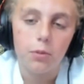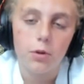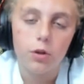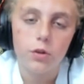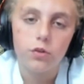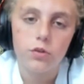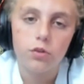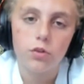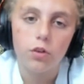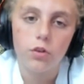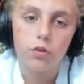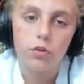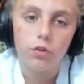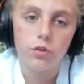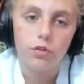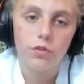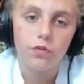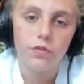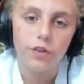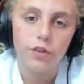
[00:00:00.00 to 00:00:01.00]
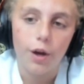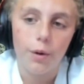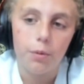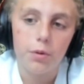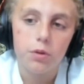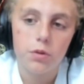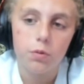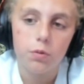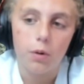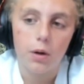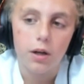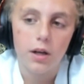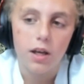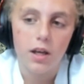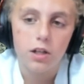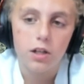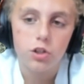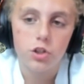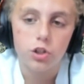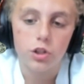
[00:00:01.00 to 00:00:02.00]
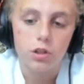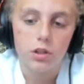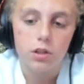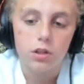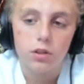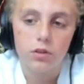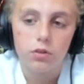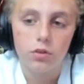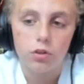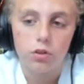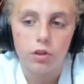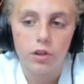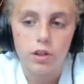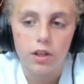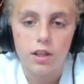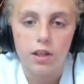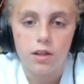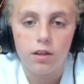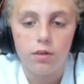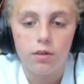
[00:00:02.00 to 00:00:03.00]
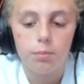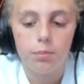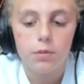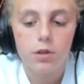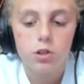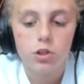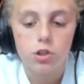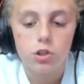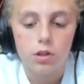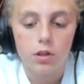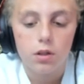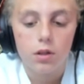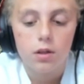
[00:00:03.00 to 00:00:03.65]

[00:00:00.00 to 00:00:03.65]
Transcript: because you're not going to fly with one engine on a mission.